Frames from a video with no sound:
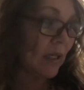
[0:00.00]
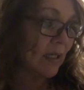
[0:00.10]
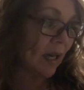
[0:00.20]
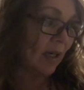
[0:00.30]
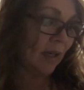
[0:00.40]

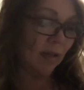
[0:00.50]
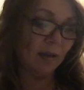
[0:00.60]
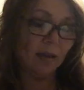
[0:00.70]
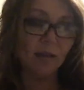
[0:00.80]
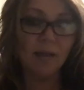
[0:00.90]
excited.
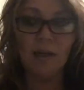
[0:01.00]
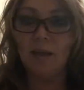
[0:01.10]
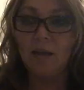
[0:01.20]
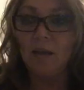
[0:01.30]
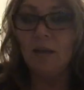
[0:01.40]

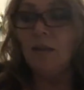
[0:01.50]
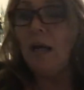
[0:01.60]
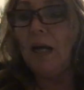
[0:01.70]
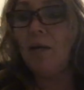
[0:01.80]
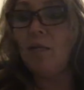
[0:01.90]
Like,
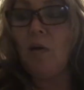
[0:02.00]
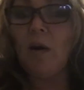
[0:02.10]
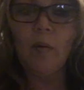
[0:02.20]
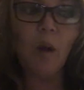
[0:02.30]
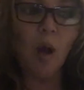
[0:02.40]
I don't know, I
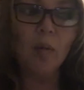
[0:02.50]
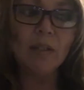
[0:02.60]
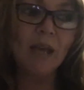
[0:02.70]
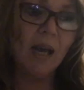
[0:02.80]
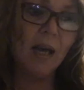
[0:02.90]

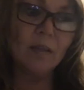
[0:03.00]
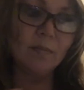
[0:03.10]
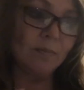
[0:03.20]
always had